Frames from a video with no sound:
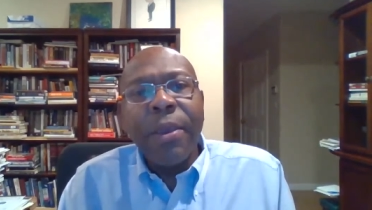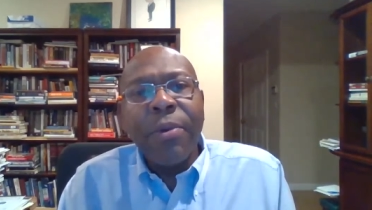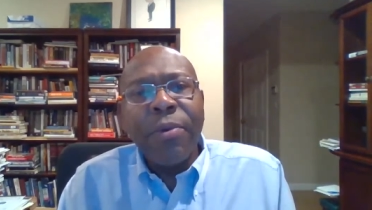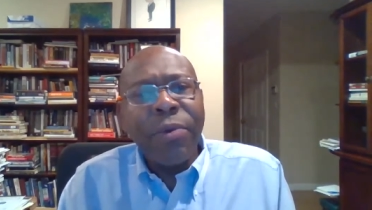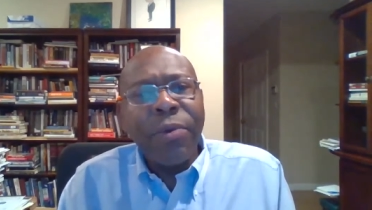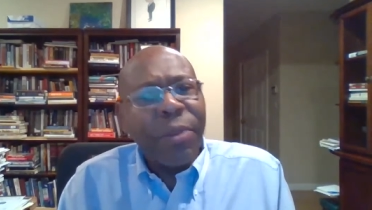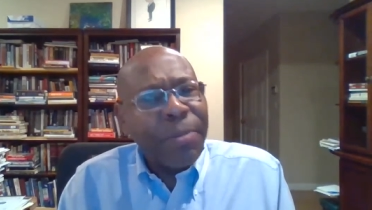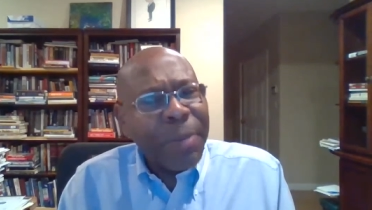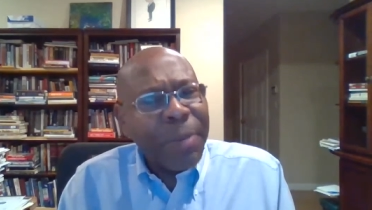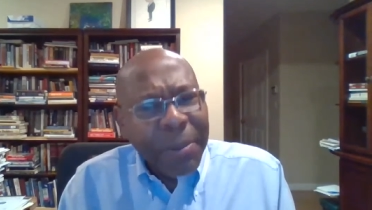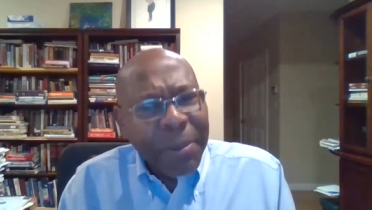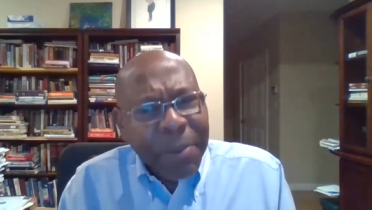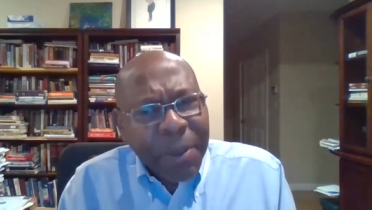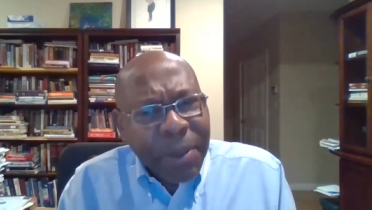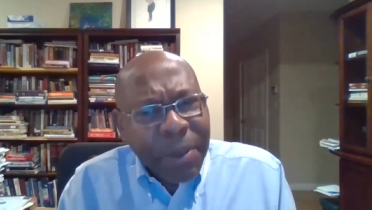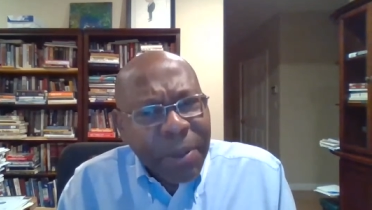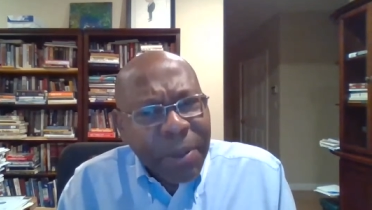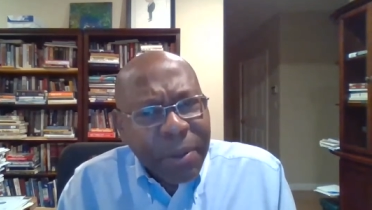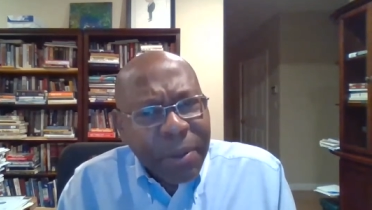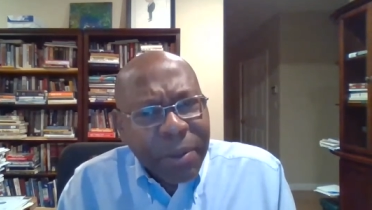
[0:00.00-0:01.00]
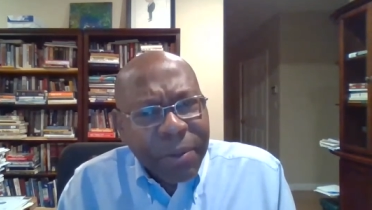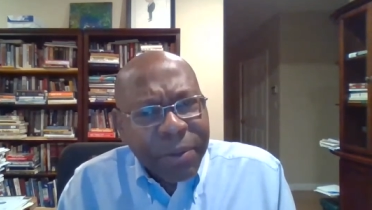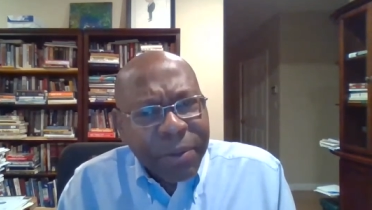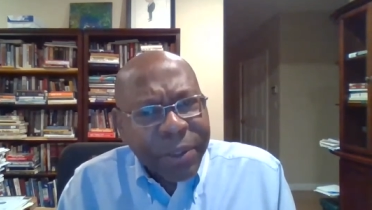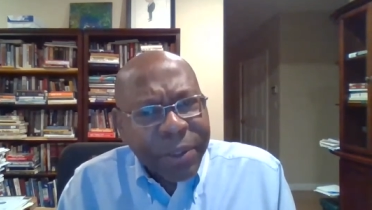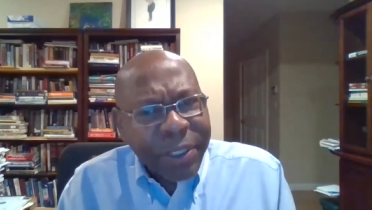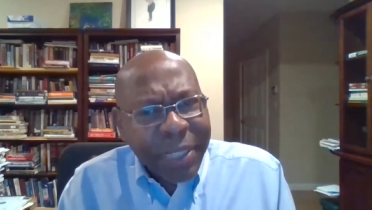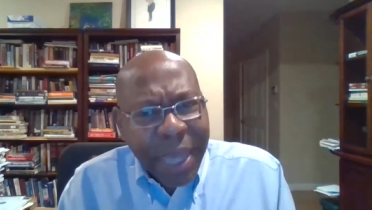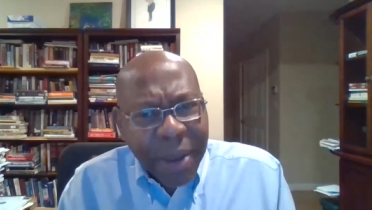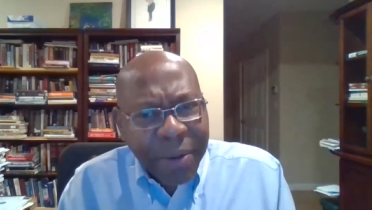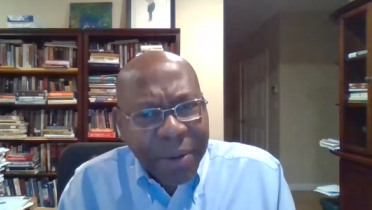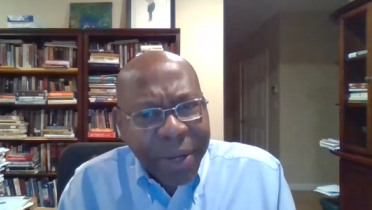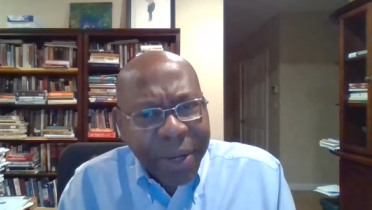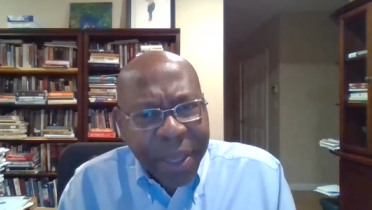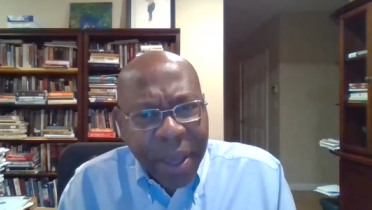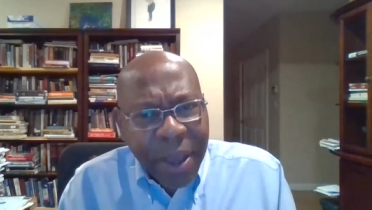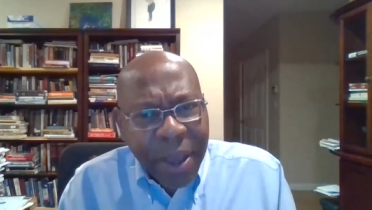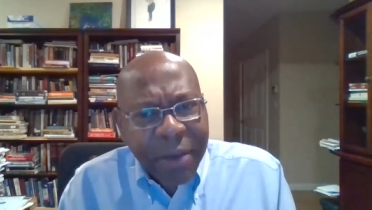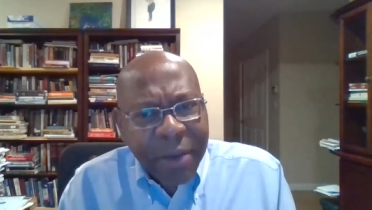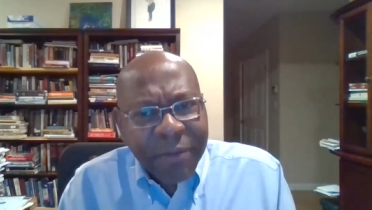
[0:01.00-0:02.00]
Were the people who were
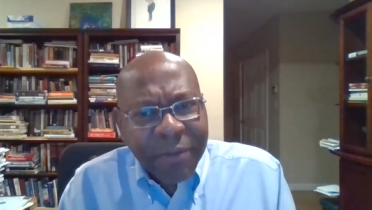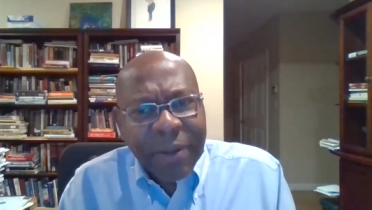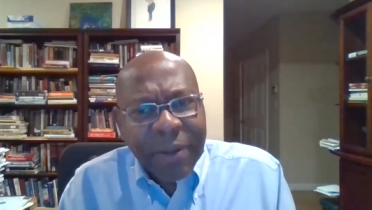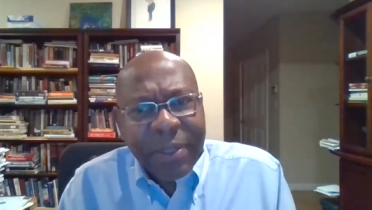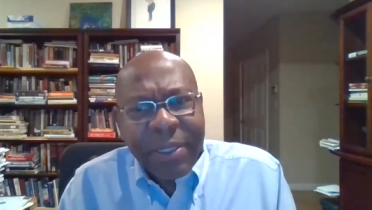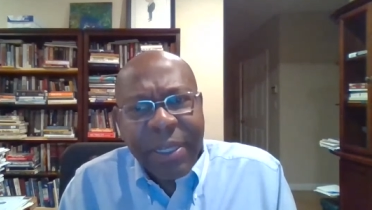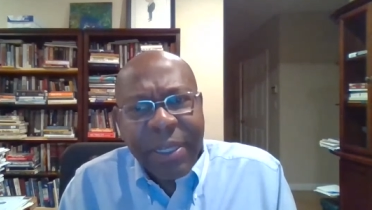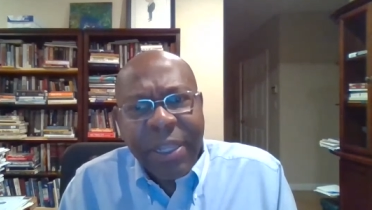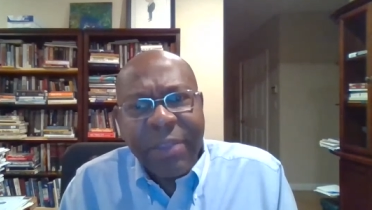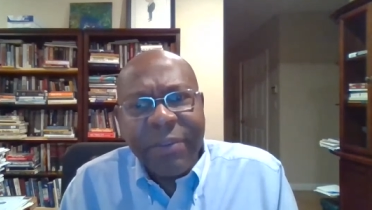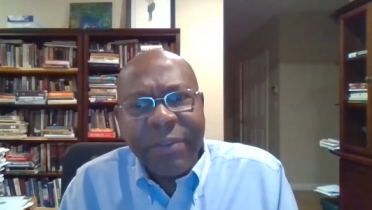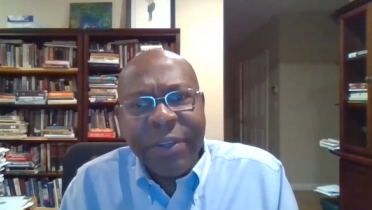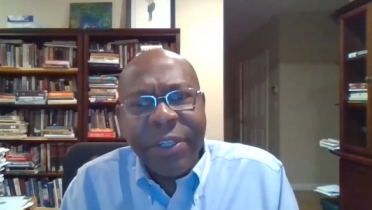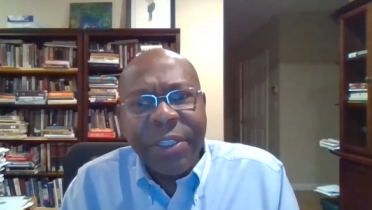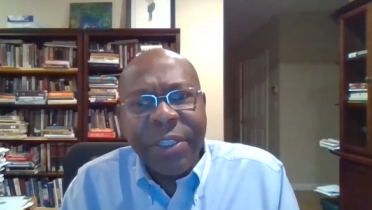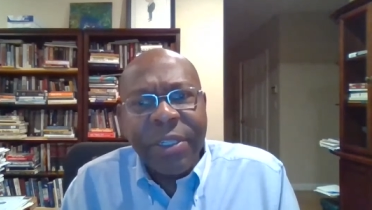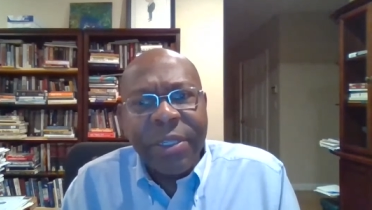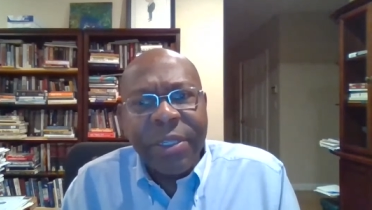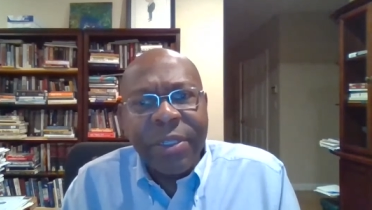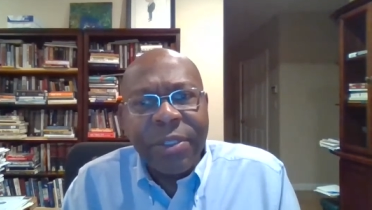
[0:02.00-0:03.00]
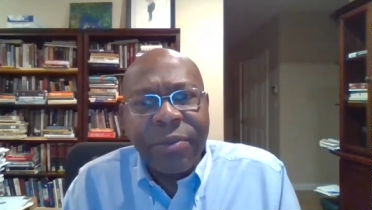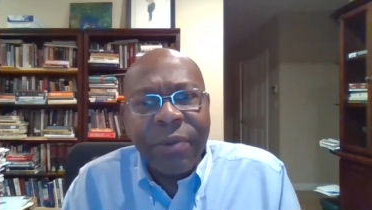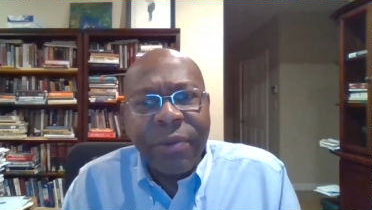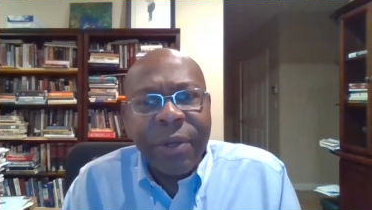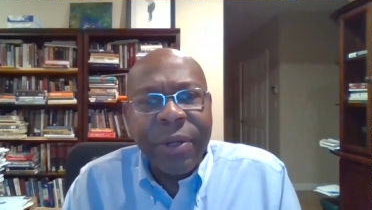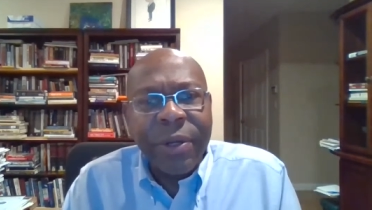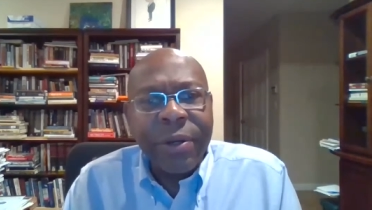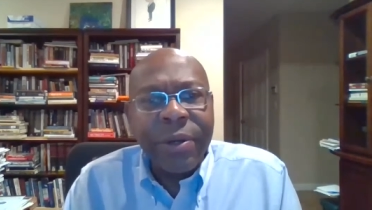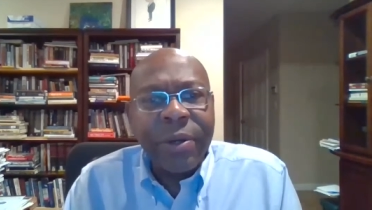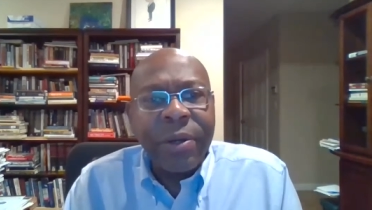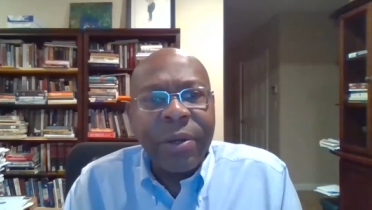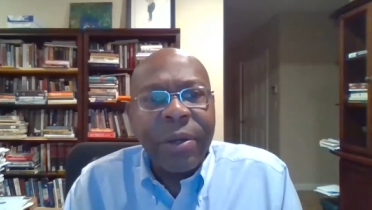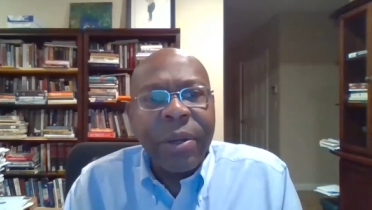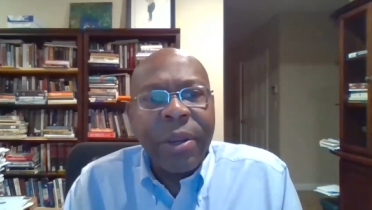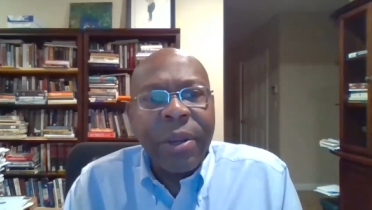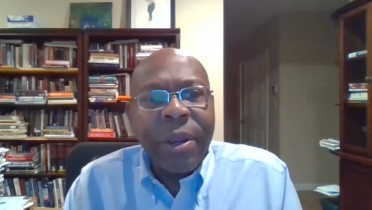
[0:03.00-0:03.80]
sounding off on television and Twitter